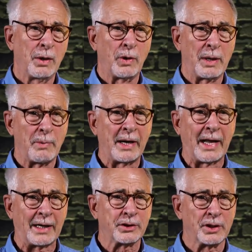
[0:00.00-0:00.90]
where I might
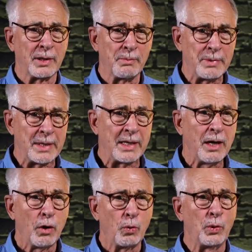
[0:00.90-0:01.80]
actually be
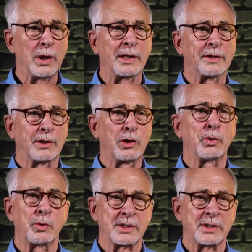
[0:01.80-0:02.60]
willing to go to a